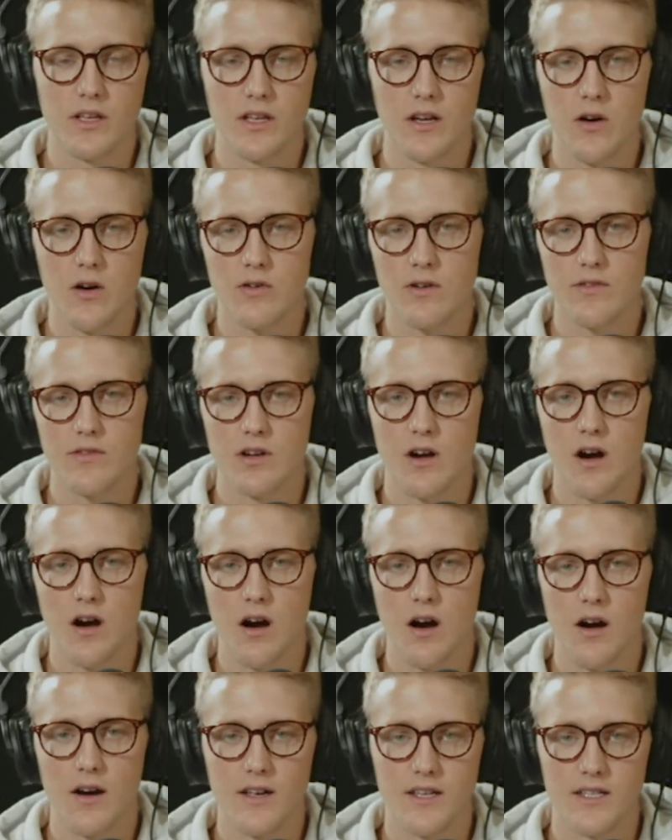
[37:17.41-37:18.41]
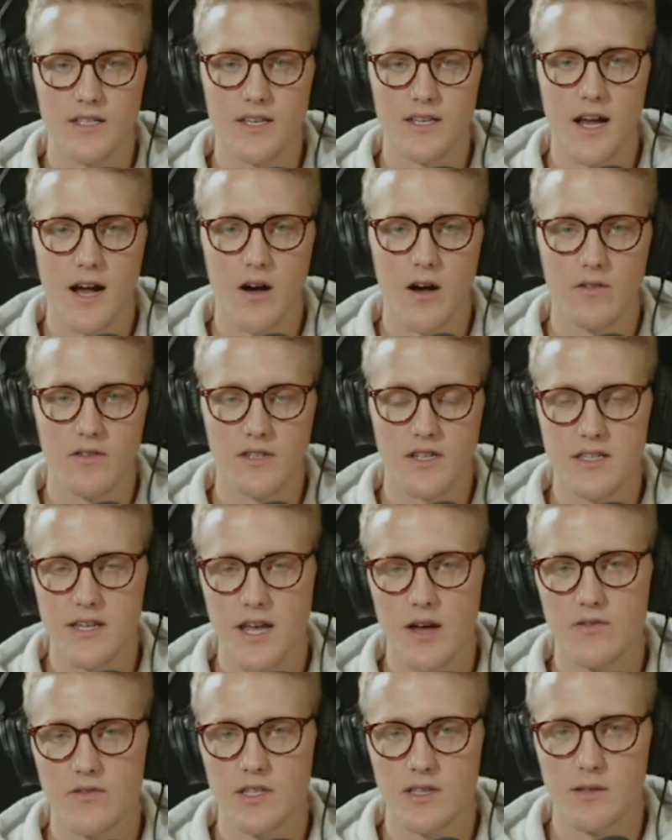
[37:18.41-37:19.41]
the owner of the car is now
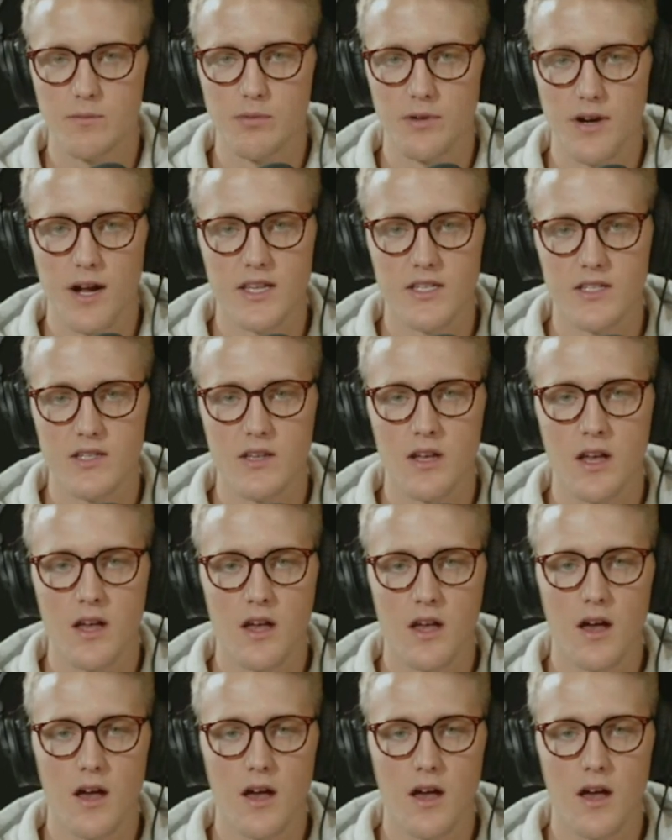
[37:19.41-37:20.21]
discounting the price